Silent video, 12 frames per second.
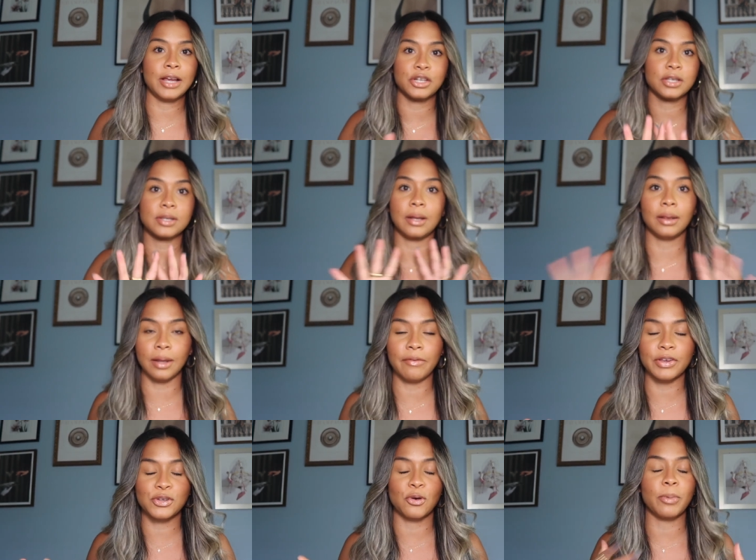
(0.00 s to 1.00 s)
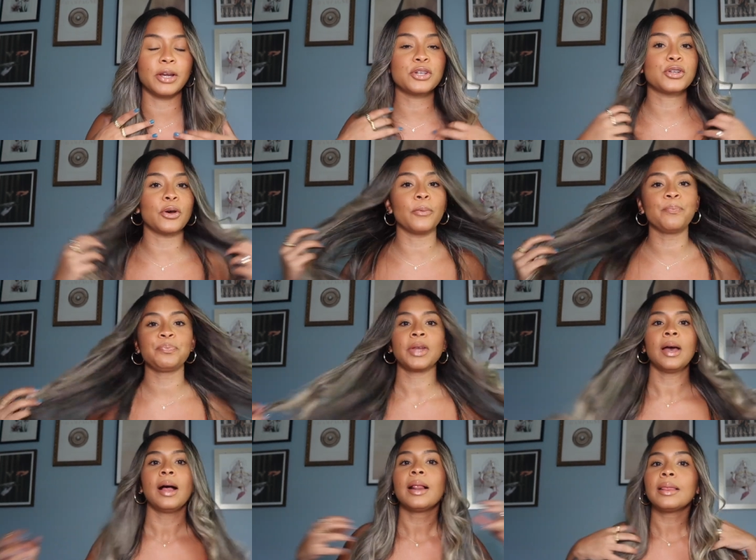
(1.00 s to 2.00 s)
I just love it so much. So
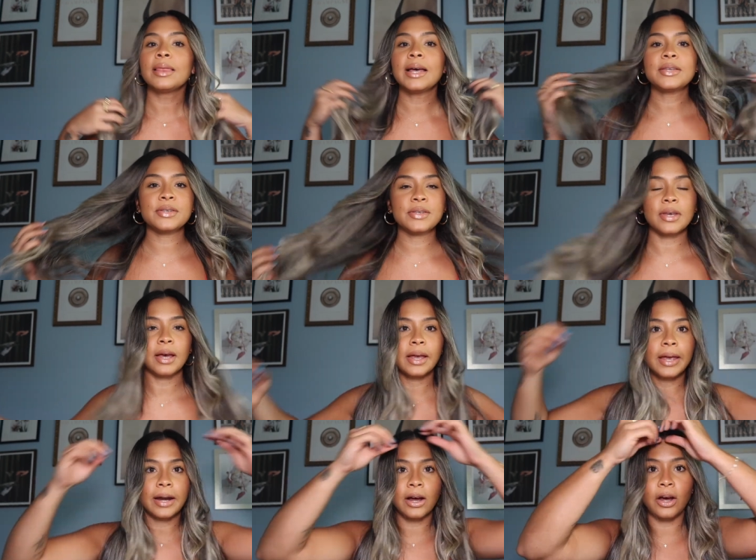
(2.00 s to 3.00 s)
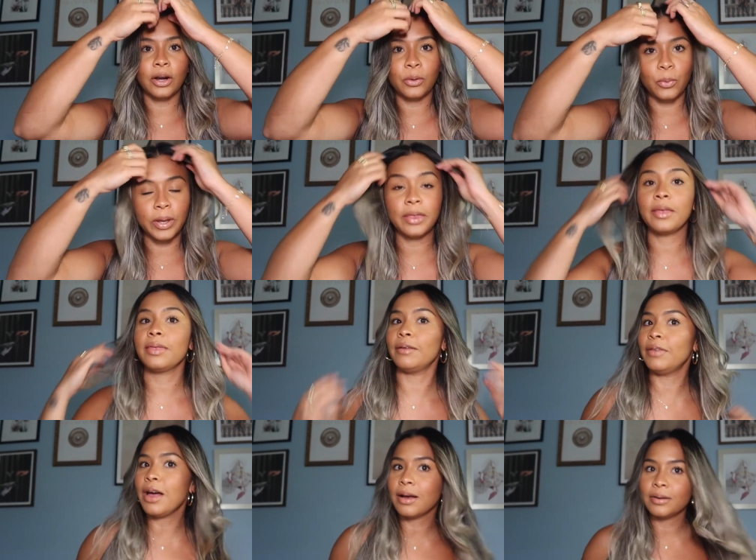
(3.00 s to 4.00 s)
let's get on with
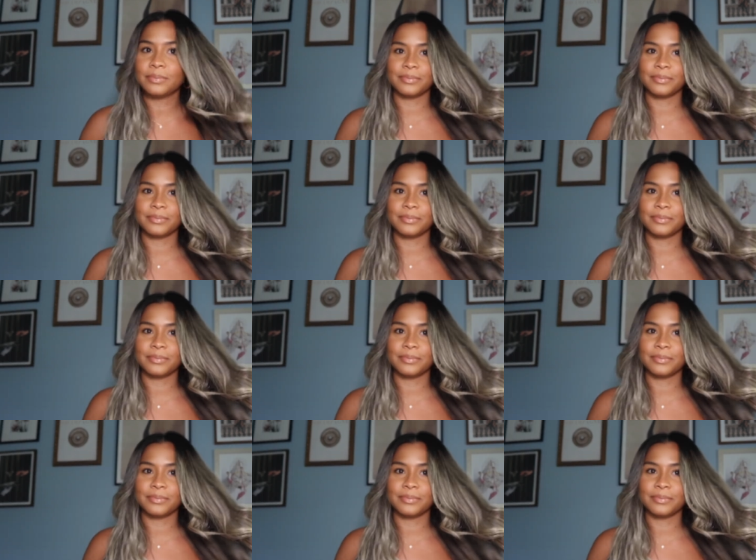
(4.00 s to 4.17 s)
the vlog.